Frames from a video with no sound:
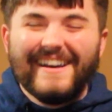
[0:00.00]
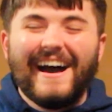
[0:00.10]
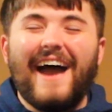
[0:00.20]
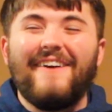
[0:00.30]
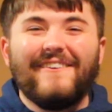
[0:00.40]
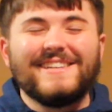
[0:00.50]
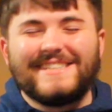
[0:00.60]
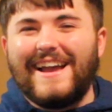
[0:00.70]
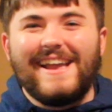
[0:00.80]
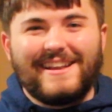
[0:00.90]
I wish
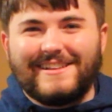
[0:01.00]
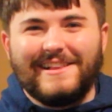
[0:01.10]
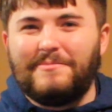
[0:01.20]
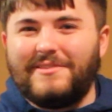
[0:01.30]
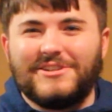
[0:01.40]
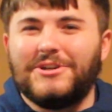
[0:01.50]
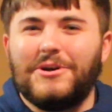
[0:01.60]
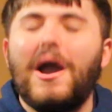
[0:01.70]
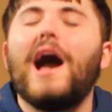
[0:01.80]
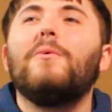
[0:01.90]
I had clips to show
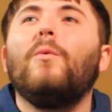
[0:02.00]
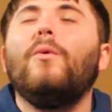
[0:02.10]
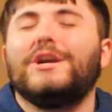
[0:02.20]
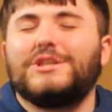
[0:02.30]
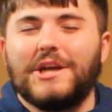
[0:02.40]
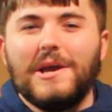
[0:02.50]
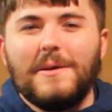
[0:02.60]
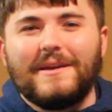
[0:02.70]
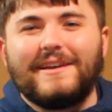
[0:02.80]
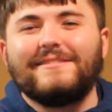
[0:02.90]
you. I wish,
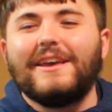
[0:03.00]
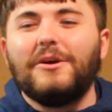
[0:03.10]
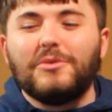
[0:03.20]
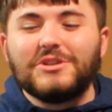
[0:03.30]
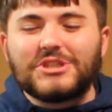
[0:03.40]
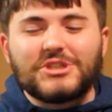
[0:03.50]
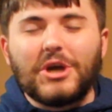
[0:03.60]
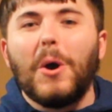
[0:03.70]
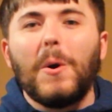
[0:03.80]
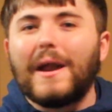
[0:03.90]
because it was
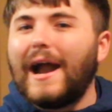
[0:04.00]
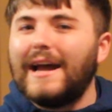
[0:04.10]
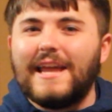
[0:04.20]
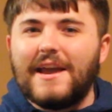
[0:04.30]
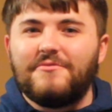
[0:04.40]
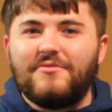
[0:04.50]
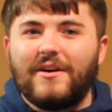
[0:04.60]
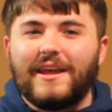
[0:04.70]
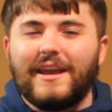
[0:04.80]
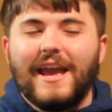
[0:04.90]
so goddamn
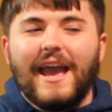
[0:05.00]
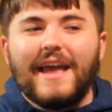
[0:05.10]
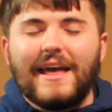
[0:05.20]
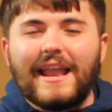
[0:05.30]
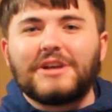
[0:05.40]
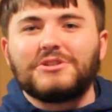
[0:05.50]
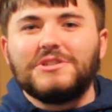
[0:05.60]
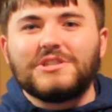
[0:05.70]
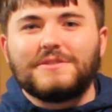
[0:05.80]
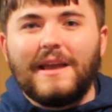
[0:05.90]
funny. And that actually
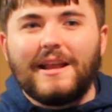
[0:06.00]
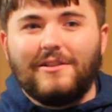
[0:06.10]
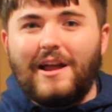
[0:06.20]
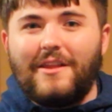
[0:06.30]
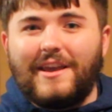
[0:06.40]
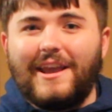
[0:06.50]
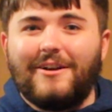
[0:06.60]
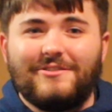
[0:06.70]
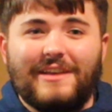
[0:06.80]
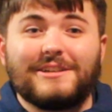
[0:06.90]
just made a lot of the
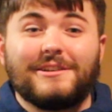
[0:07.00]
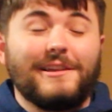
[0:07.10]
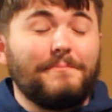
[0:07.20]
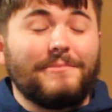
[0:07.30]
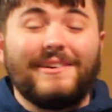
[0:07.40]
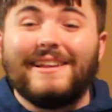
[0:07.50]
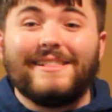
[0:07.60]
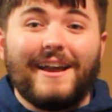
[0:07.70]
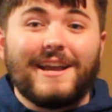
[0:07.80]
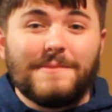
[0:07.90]
characters actually pretty
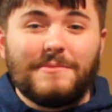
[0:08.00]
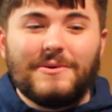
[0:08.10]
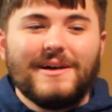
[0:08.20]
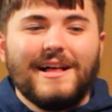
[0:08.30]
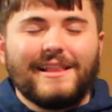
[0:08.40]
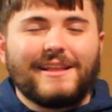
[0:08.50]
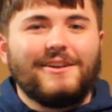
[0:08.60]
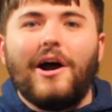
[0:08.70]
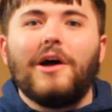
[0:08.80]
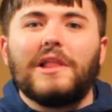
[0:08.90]
likable. Like,
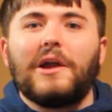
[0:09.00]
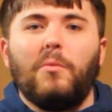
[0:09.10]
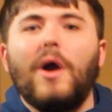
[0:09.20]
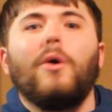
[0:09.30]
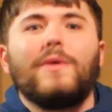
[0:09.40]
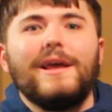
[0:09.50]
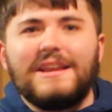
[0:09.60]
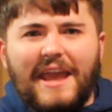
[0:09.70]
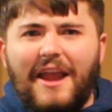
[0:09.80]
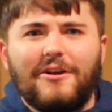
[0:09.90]
they're not, like,
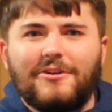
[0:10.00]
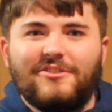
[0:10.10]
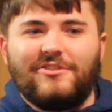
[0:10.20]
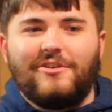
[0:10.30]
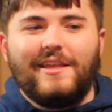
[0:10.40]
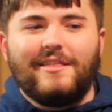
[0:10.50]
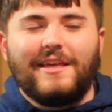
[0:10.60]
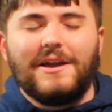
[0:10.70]
well-written characters or anything,